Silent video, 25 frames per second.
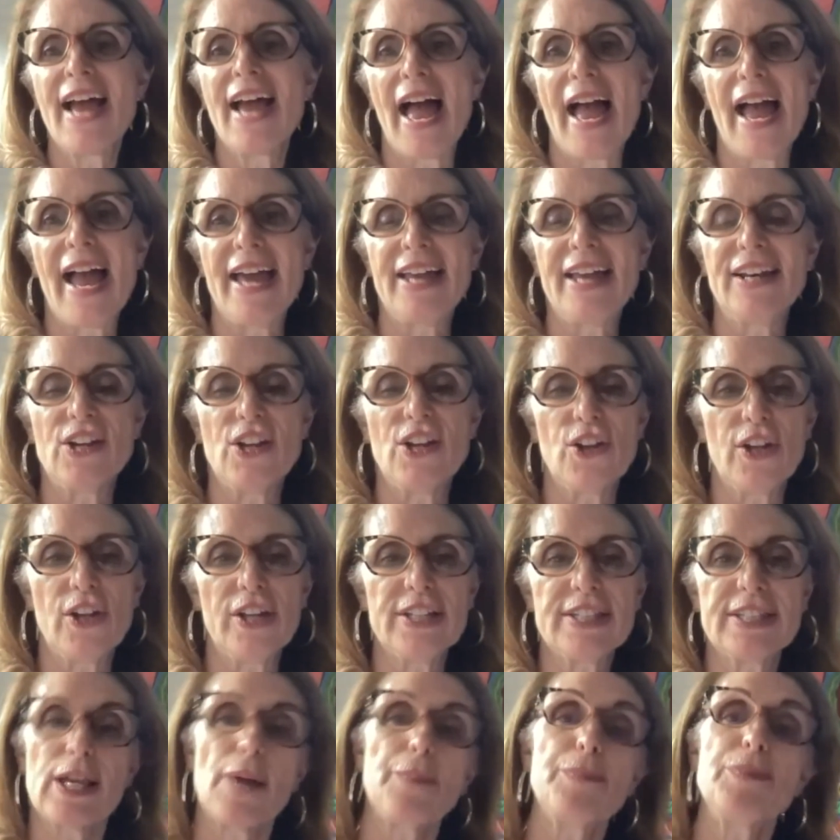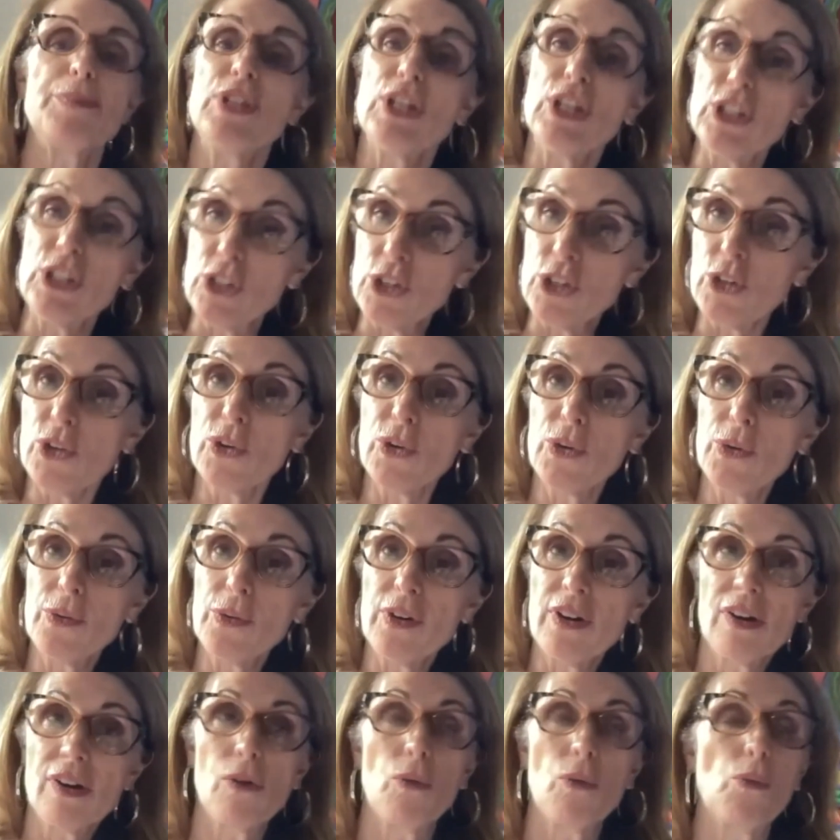And it's up to
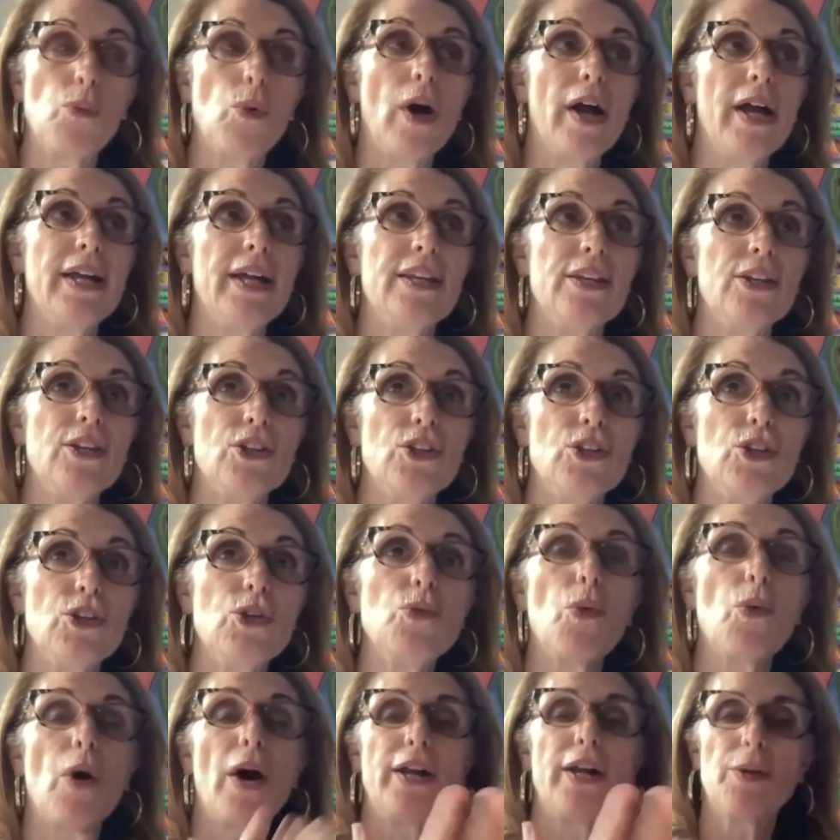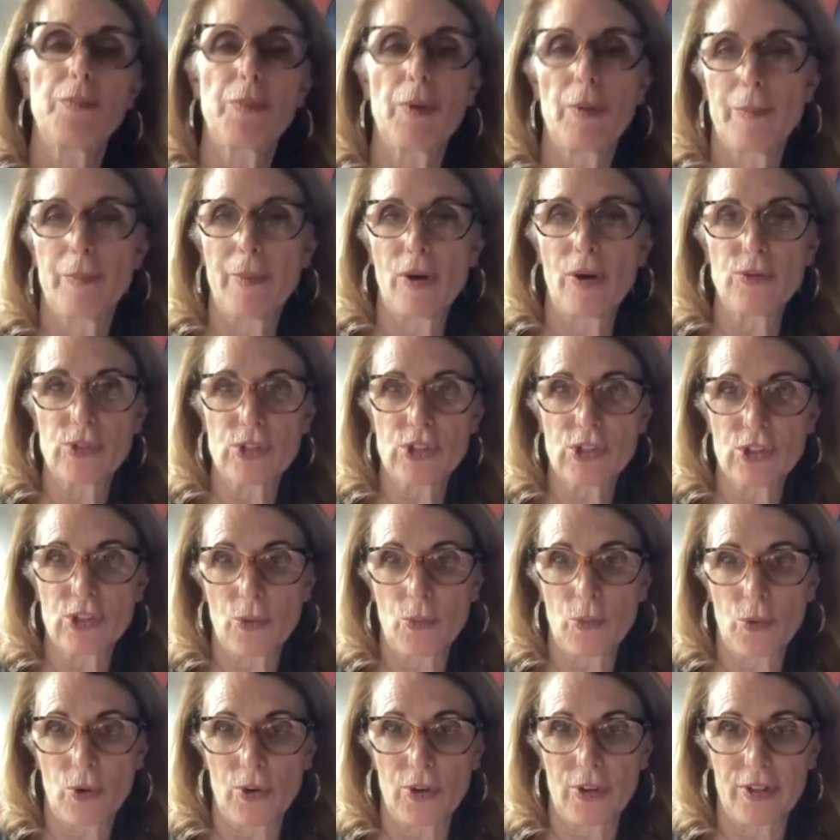you what you want to promote to
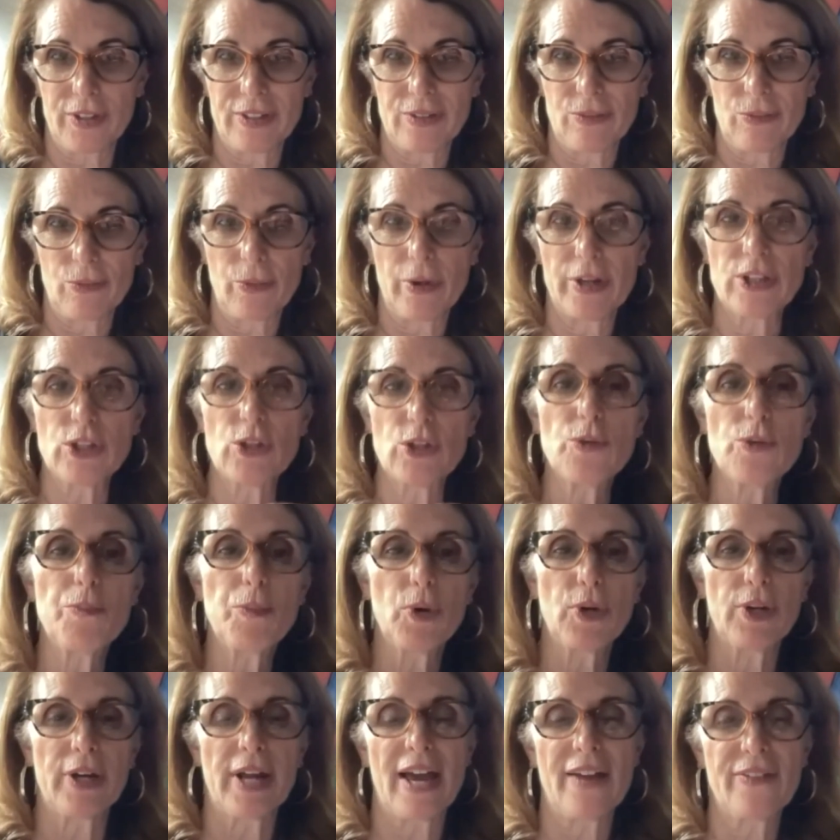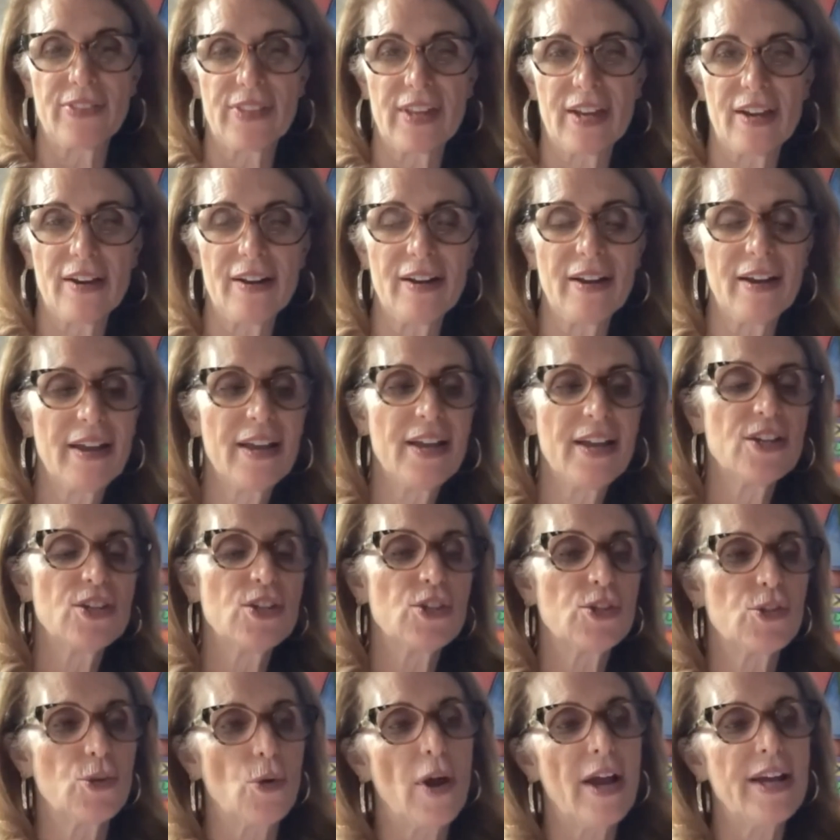the world, what you put out there.
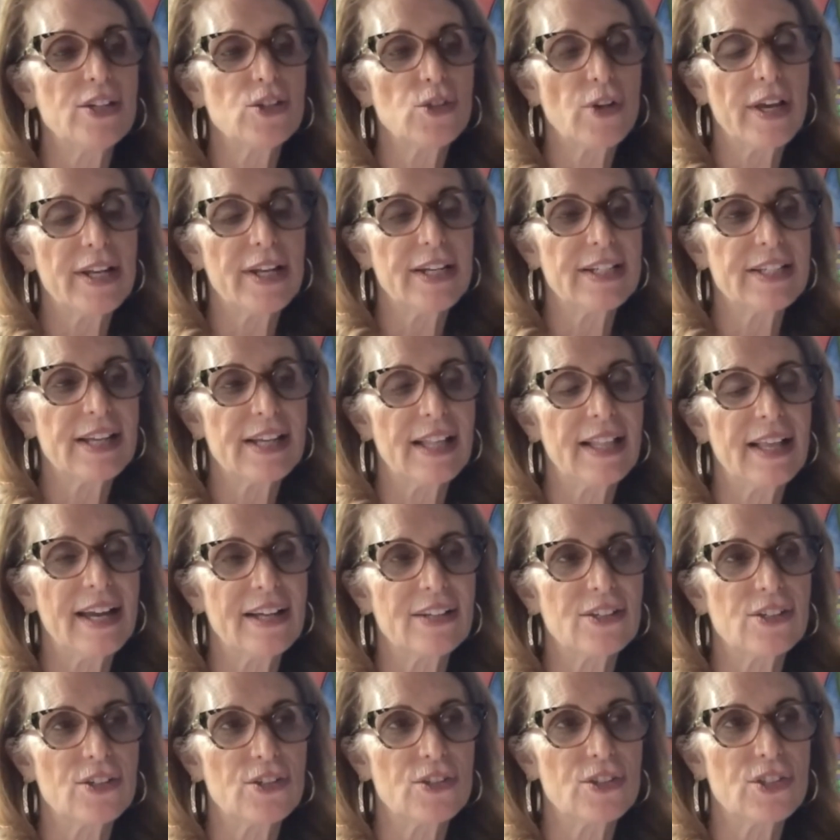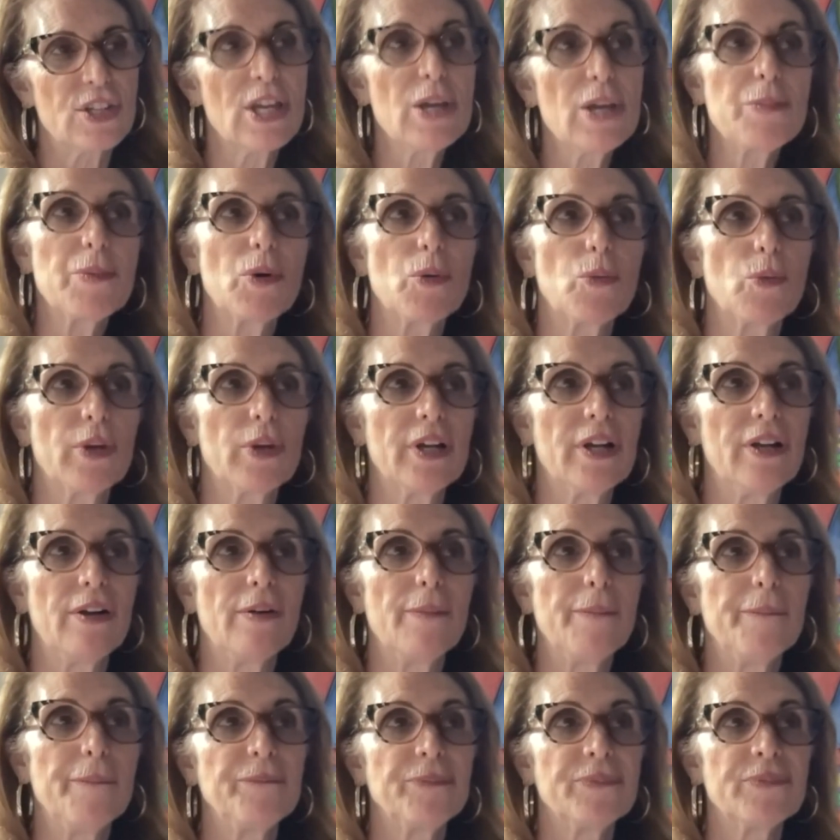So I try to tell actors, keep it
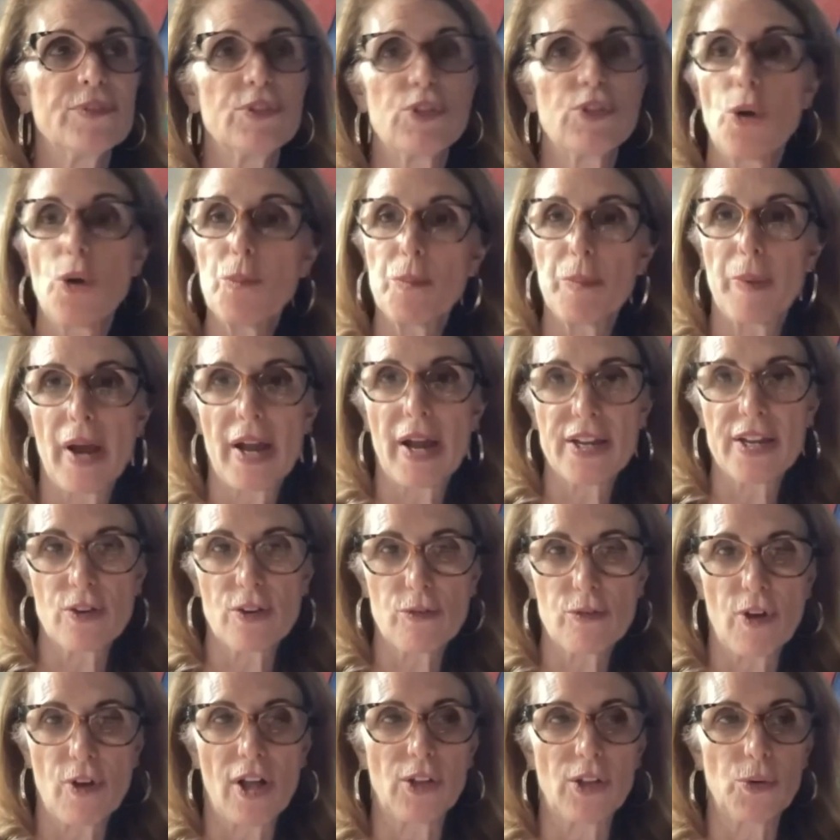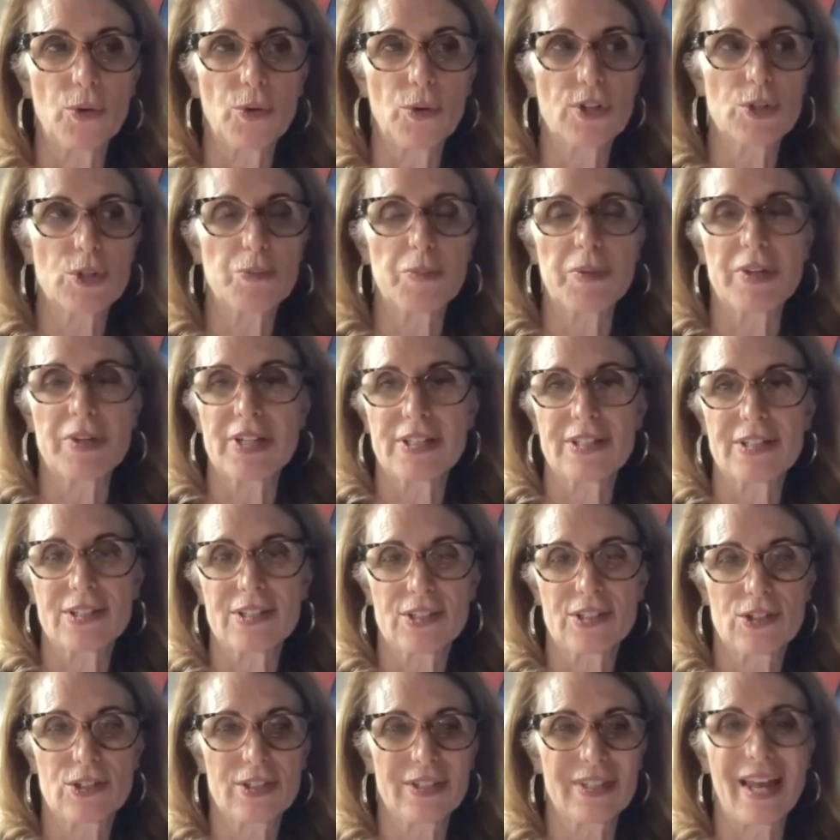real. Don't buy your followers because
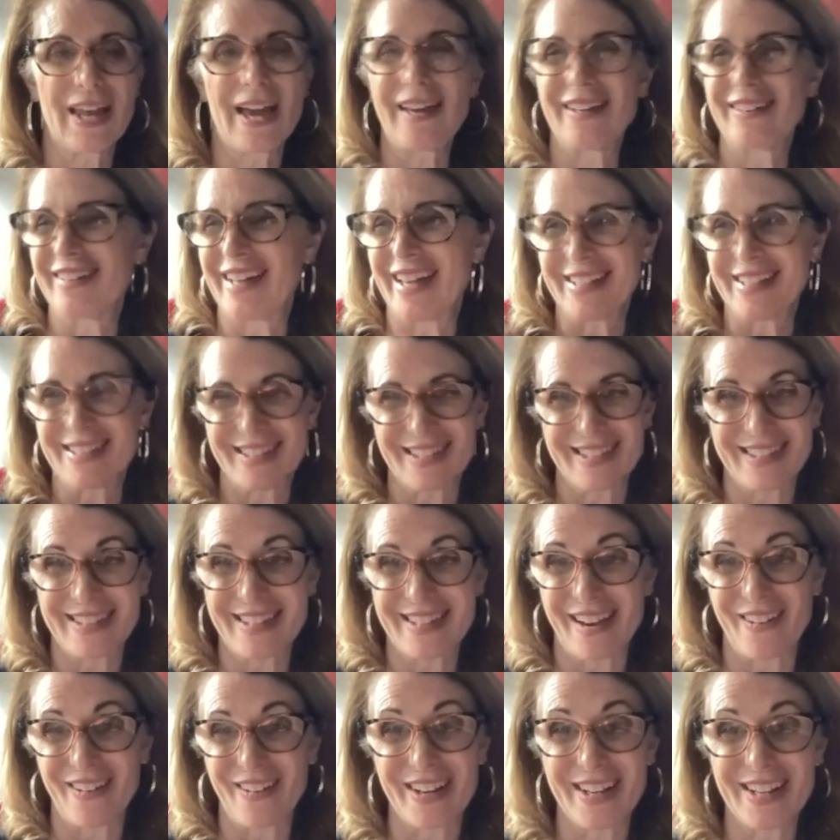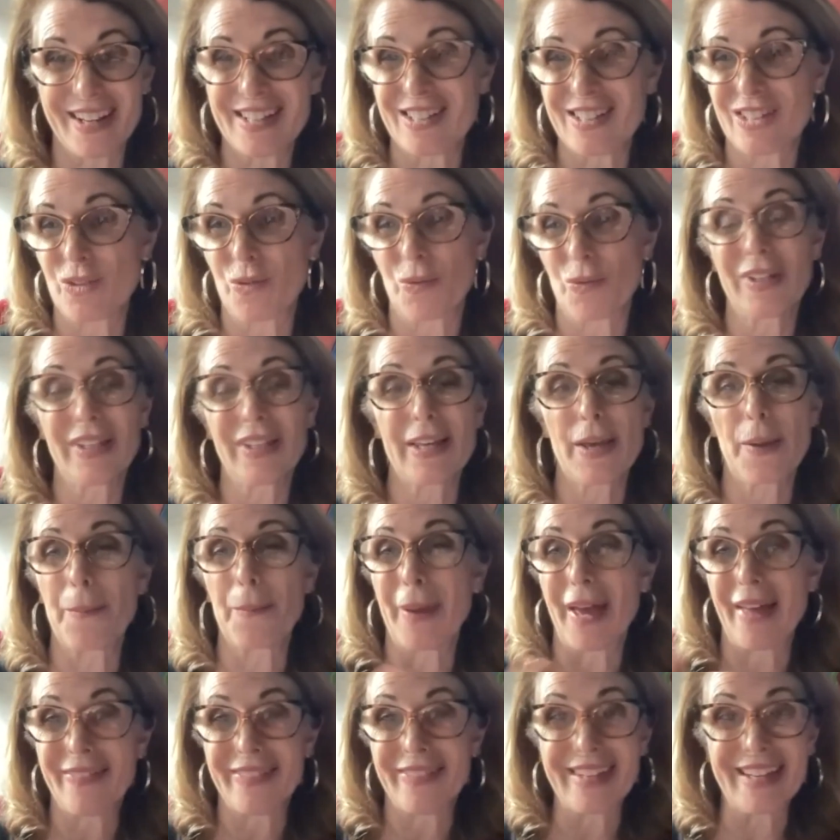it's not necessary. It's really
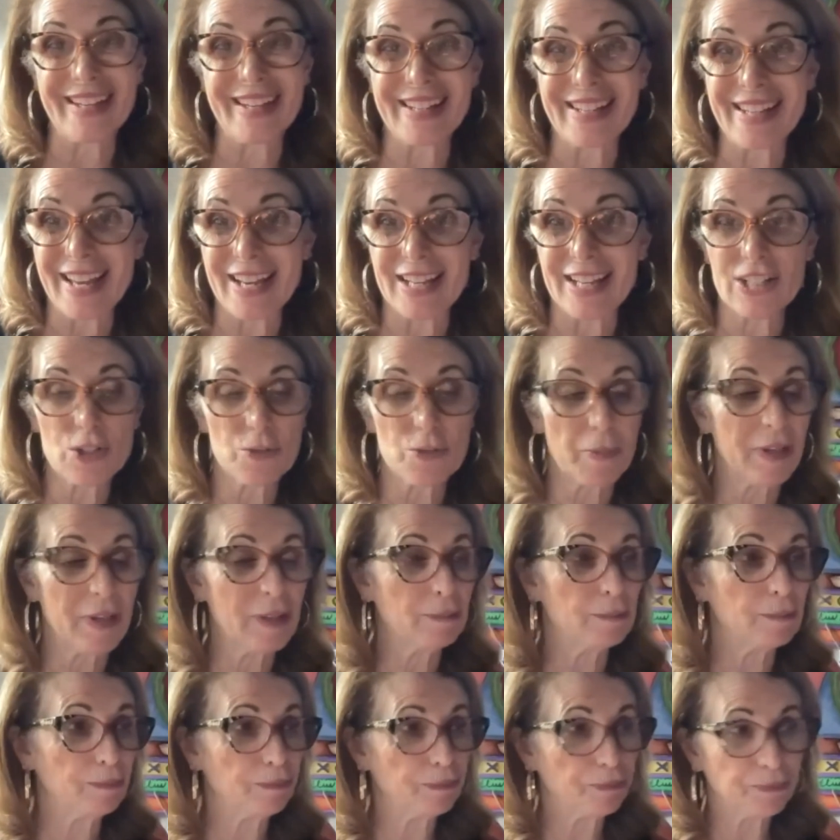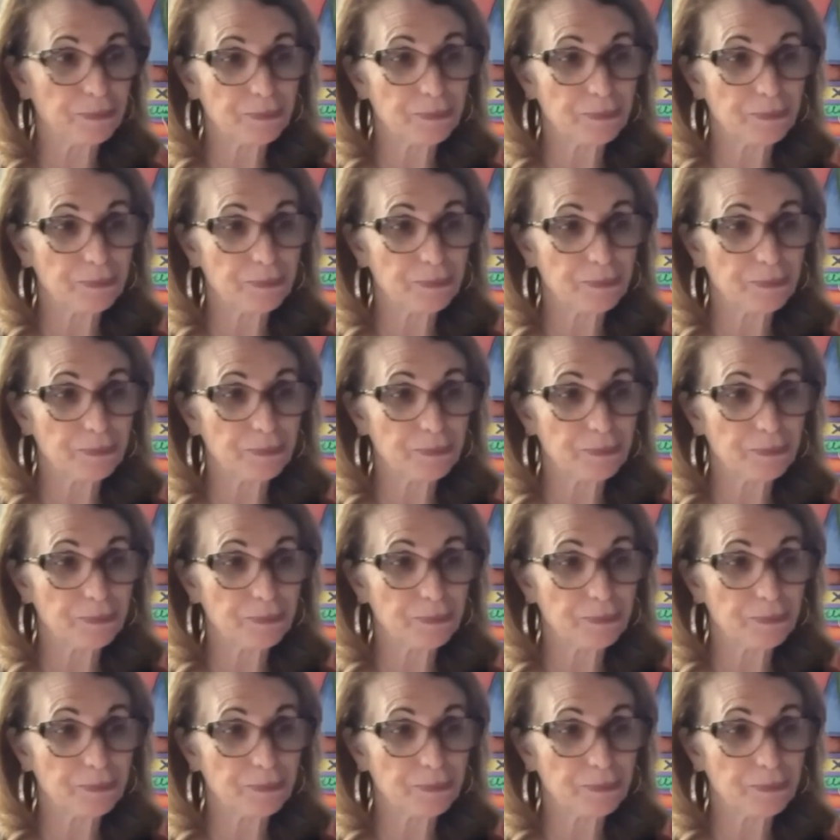about the engagement.